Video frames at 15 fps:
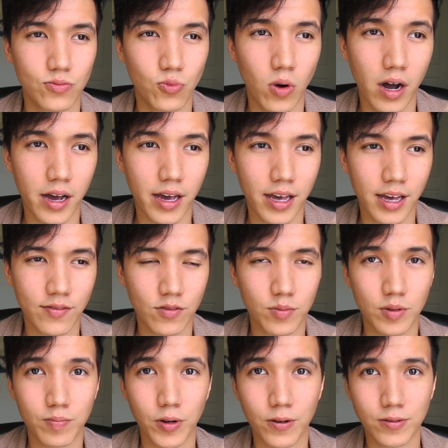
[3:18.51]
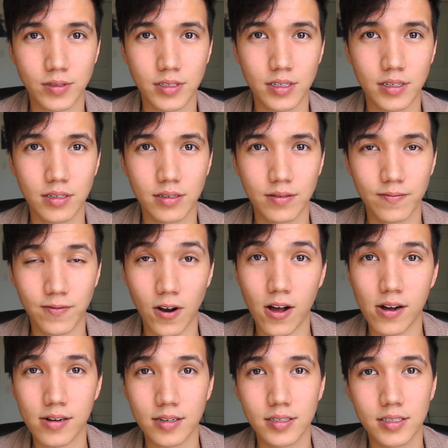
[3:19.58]
why I haven't been posting
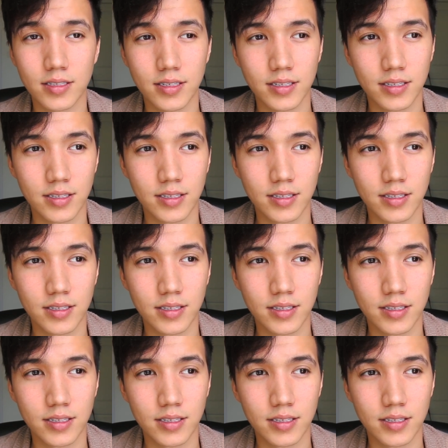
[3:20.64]
vlogs.